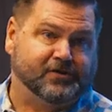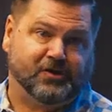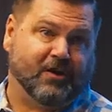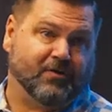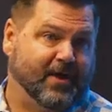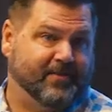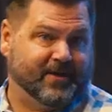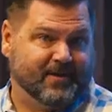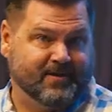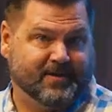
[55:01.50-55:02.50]
a drought coming.
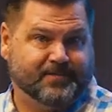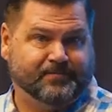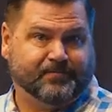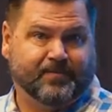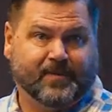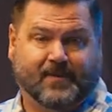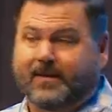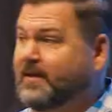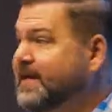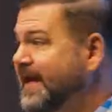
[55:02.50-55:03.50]

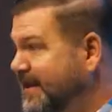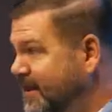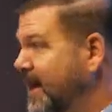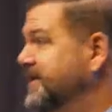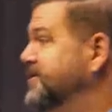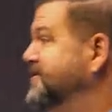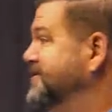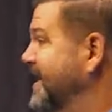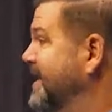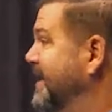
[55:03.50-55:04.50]
Elijah
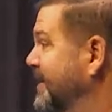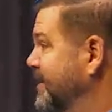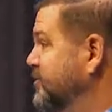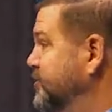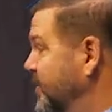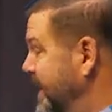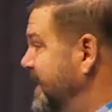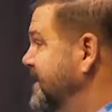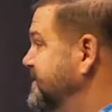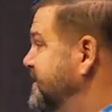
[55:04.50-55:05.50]
said, There's
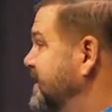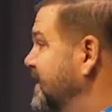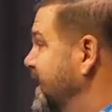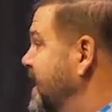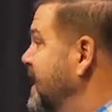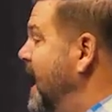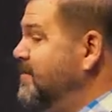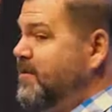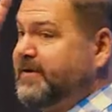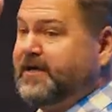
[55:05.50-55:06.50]
wickedness in the land. I'm
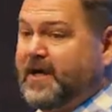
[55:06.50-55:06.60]
about to